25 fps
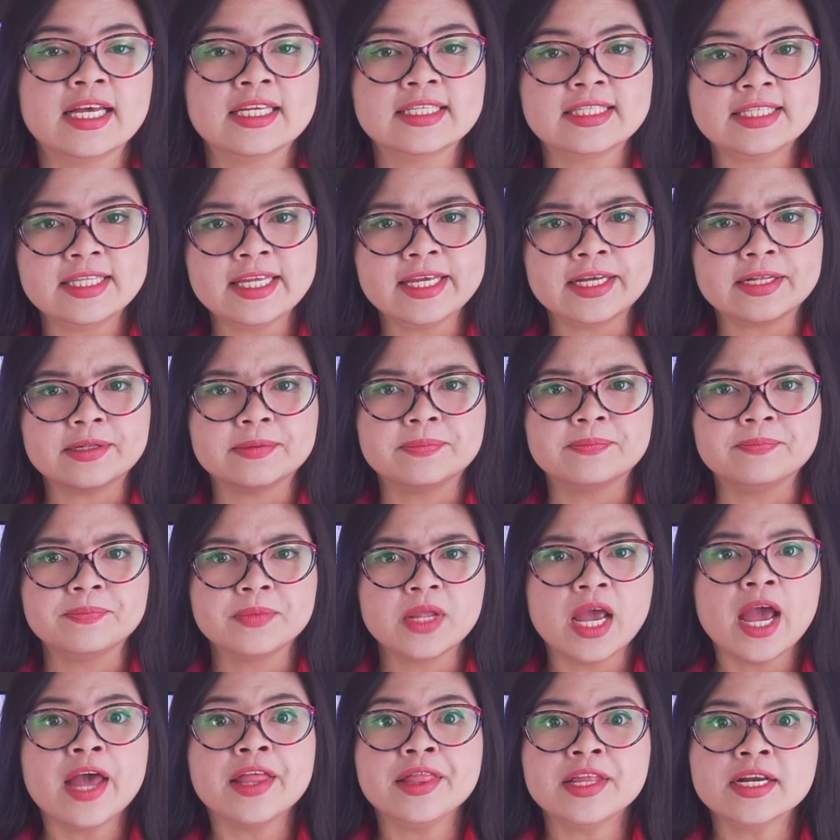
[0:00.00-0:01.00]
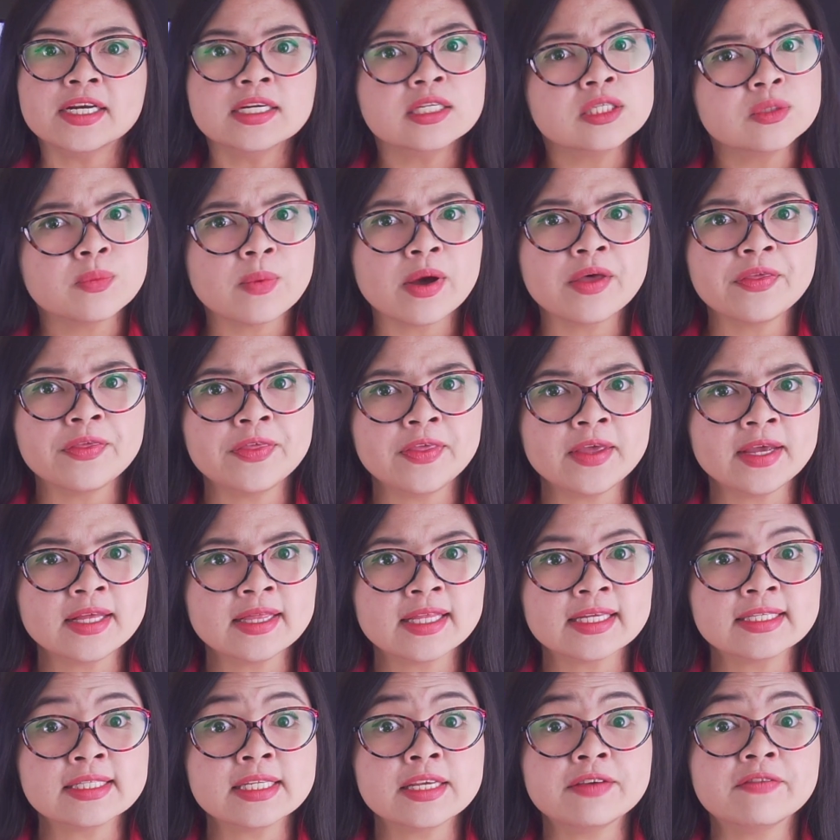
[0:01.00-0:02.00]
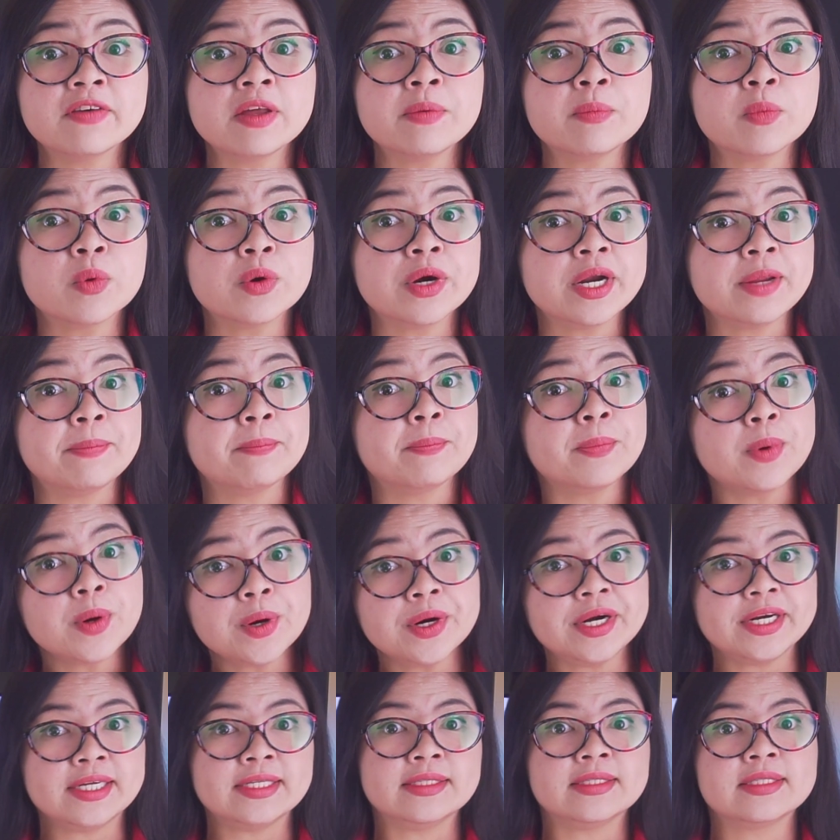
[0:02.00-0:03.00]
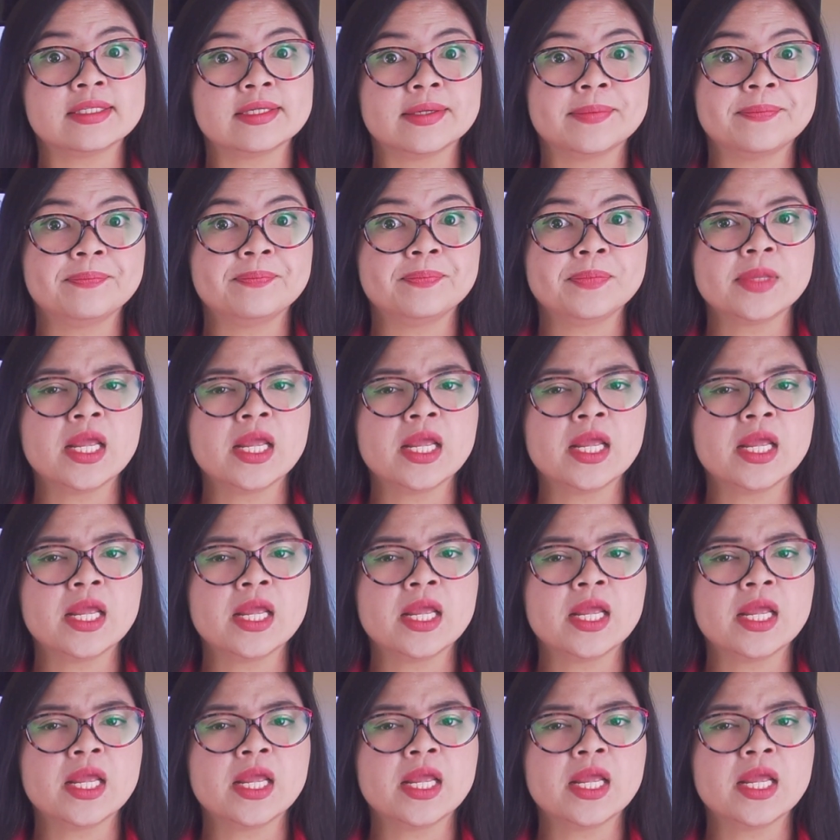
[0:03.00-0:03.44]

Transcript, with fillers: Still, there is one thing that's even more important.